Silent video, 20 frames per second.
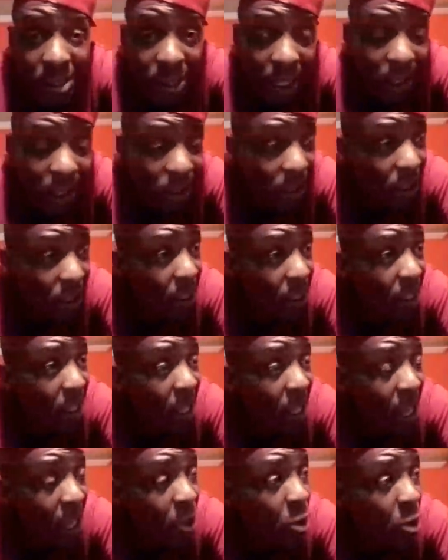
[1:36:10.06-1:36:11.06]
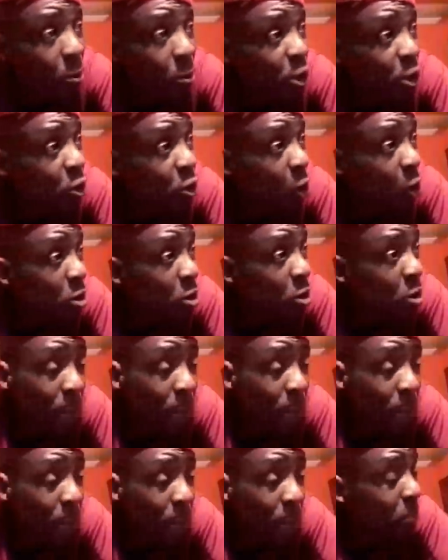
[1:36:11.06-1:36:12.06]
kill that, and how much
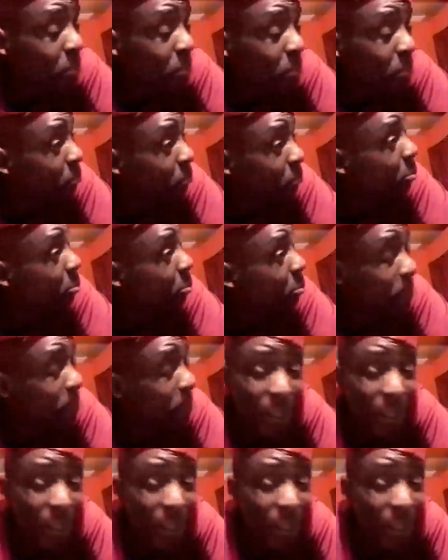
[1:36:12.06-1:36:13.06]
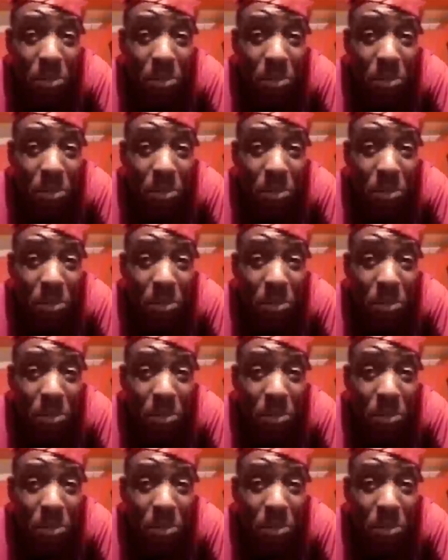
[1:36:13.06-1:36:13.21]
thousand people are dead